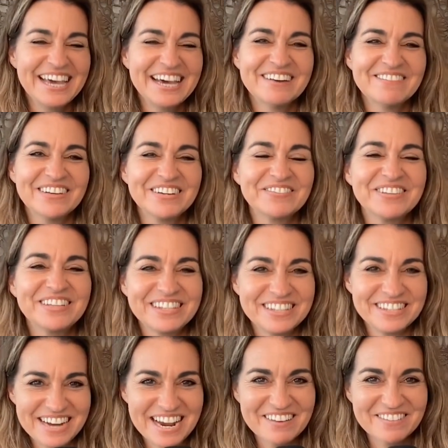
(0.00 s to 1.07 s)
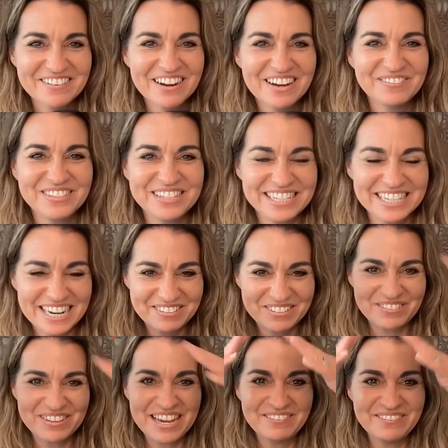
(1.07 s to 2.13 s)
When we're in the shower, oftentimes
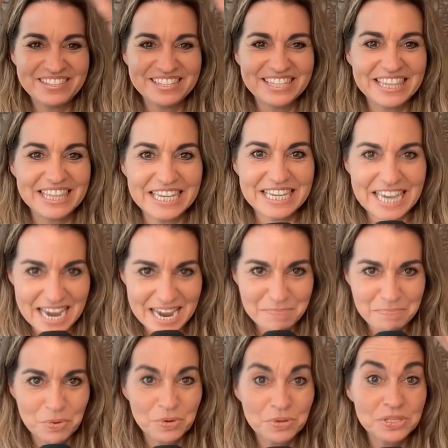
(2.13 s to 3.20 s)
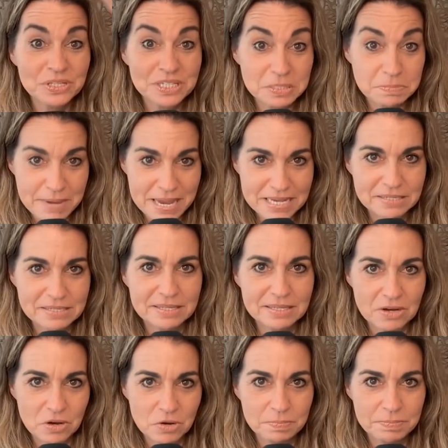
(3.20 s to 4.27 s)
we have the gap or the space that
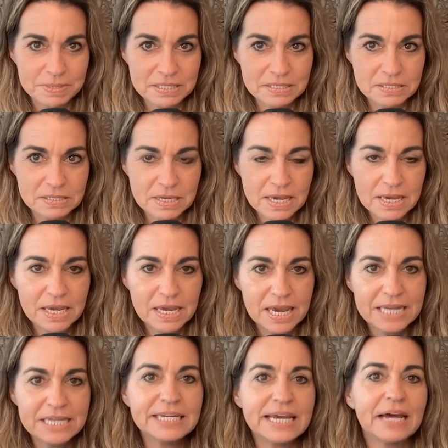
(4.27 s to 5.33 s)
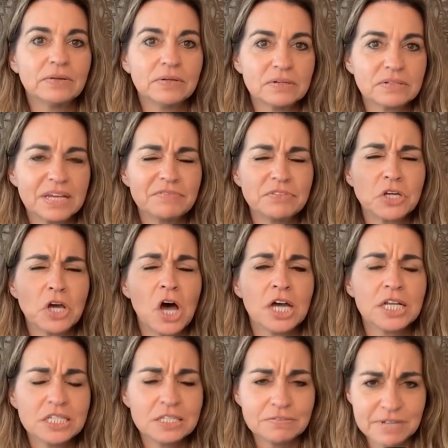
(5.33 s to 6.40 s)
opens and downloads. I have
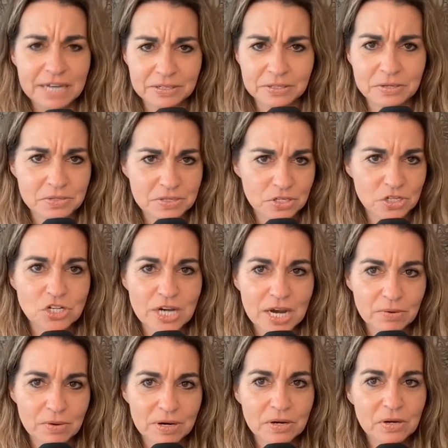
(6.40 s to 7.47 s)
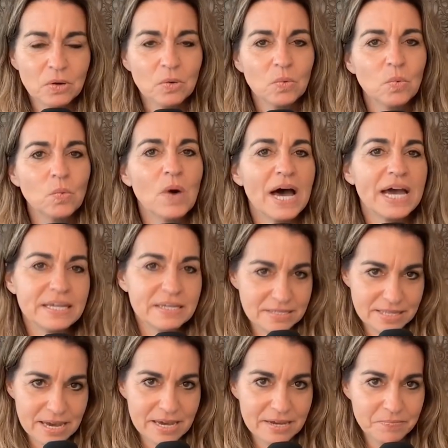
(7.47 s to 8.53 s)
tons of downloads in the shower. Why is
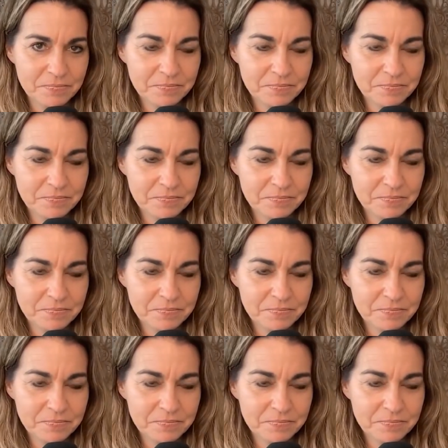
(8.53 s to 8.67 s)
that?